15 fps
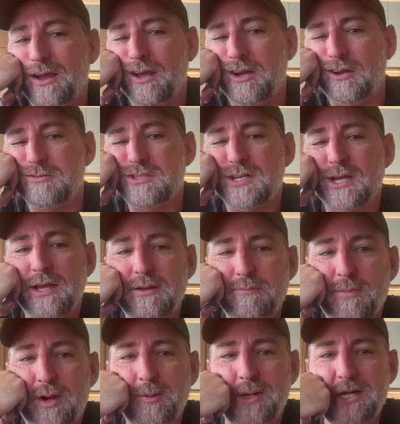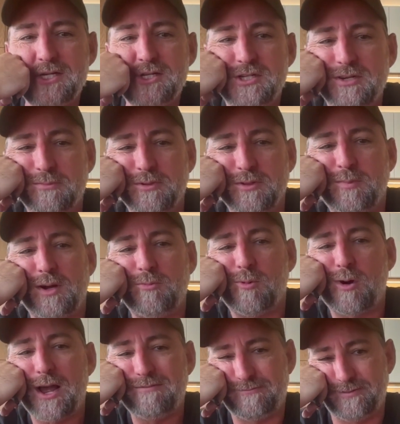and I'll say my relationship with my
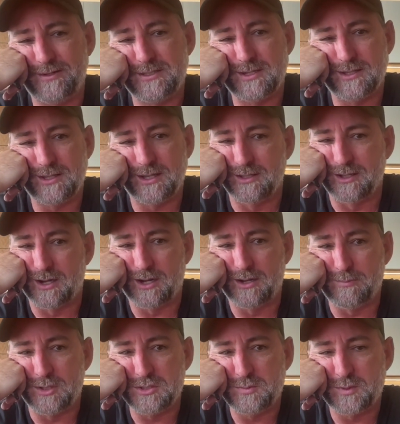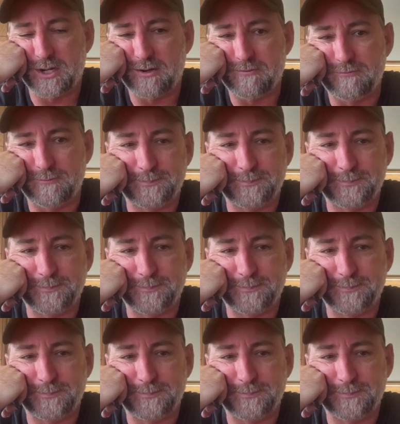wife is the thing that I'm most proud of.